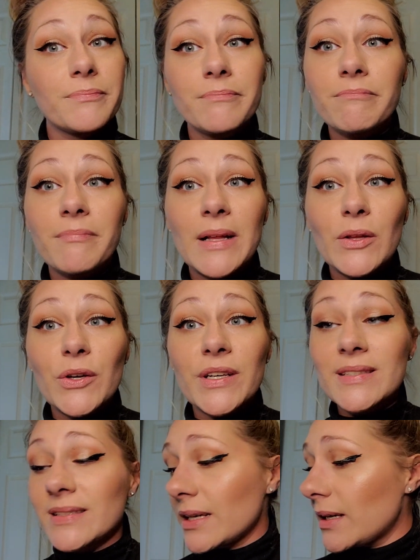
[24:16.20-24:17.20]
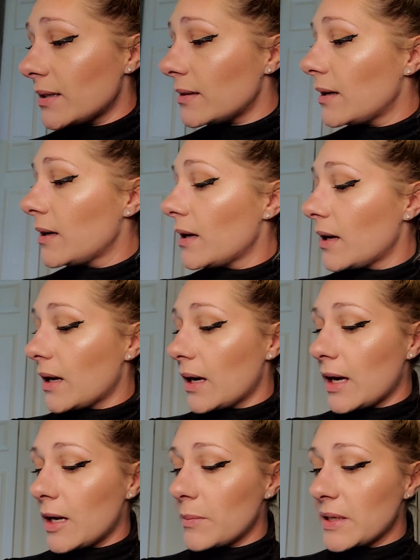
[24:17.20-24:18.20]
My look is done.
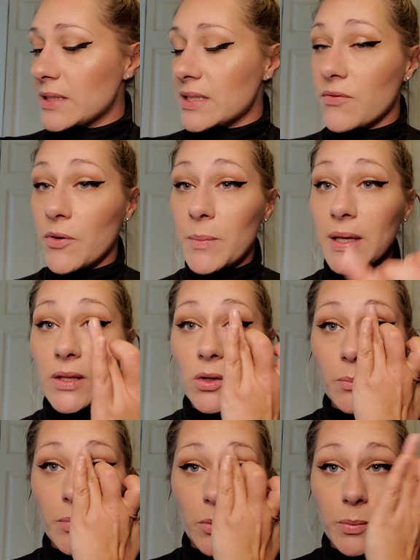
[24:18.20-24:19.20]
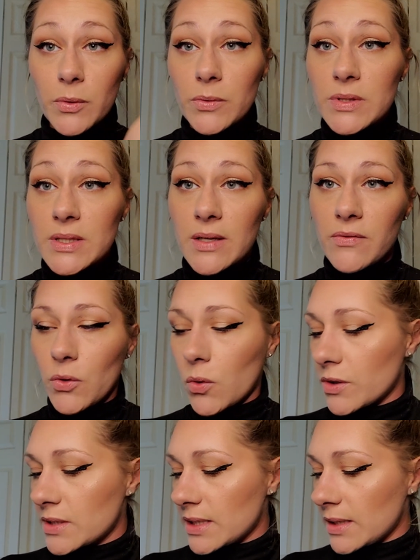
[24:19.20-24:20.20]
Except for my little boo-boos, of
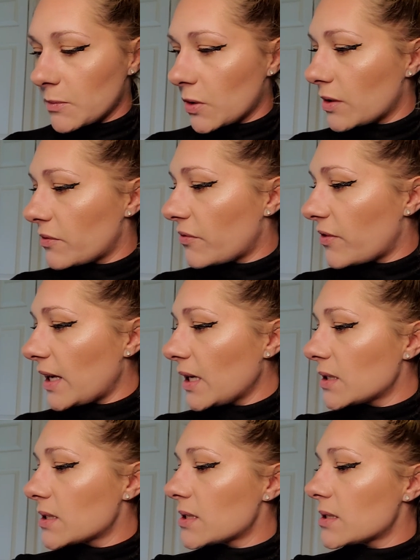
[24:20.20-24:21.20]
course, that I'm going to fix.